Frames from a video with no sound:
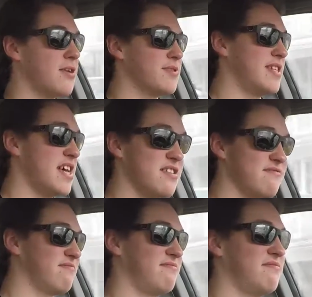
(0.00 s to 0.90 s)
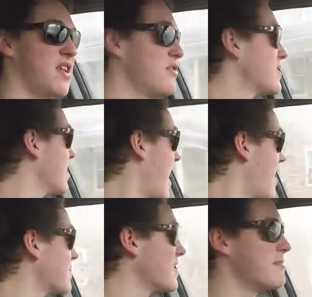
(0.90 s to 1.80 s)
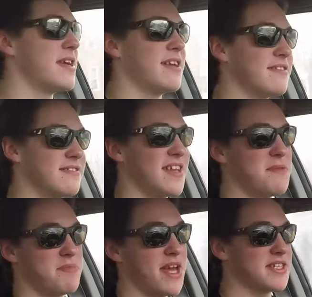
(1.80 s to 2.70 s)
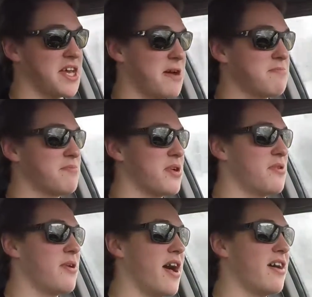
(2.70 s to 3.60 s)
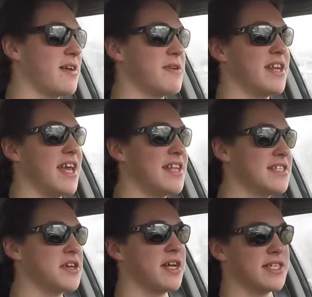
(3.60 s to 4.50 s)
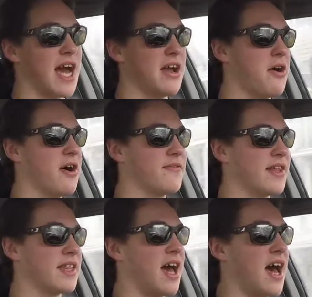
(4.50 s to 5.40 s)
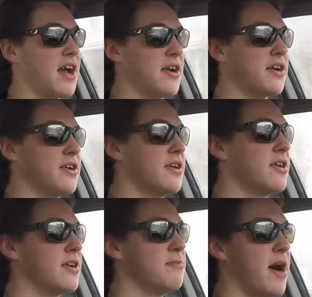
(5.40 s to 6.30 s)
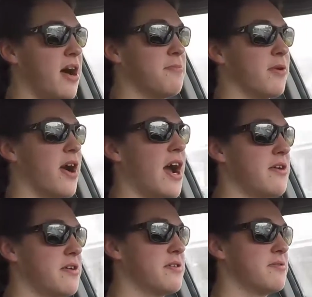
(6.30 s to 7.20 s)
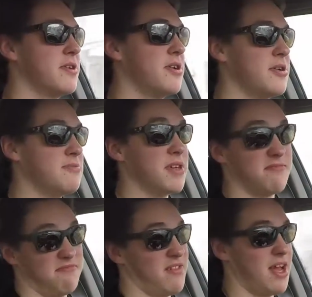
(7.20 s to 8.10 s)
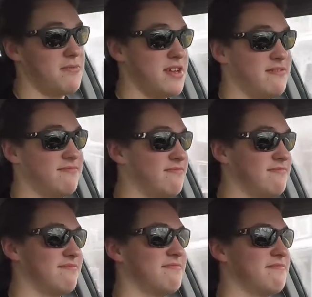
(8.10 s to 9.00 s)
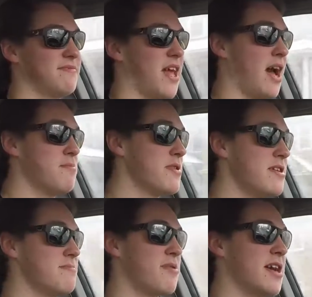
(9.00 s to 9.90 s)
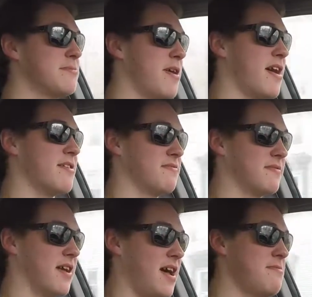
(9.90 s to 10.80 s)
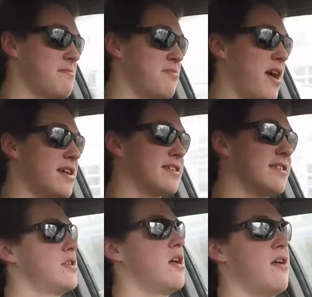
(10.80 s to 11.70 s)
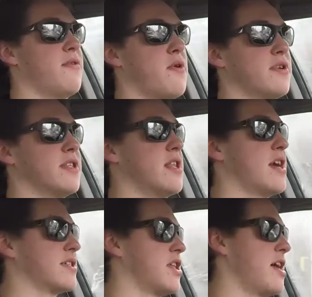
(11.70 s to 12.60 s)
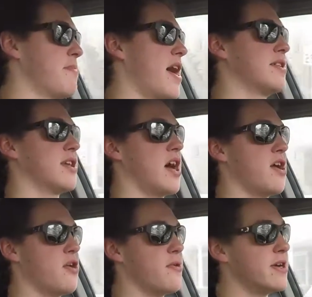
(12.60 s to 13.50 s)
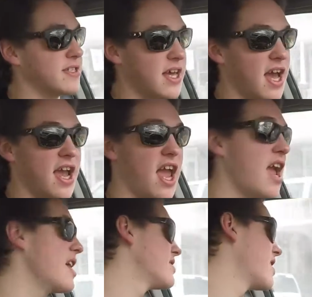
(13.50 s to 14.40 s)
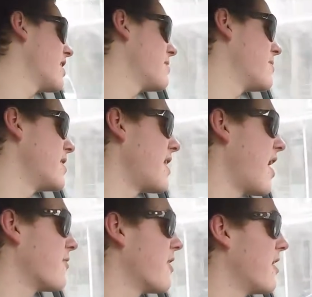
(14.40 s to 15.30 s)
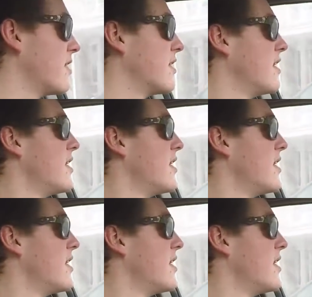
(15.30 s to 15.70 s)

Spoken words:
Still, no slouch. I mean, it picks up pretty well. I mean, it is going to die off at the higher mile per hour, but I mean, I'm pretty impressed by it. I am impressed. So, of course, the next clip, as I always say, is going to be that run.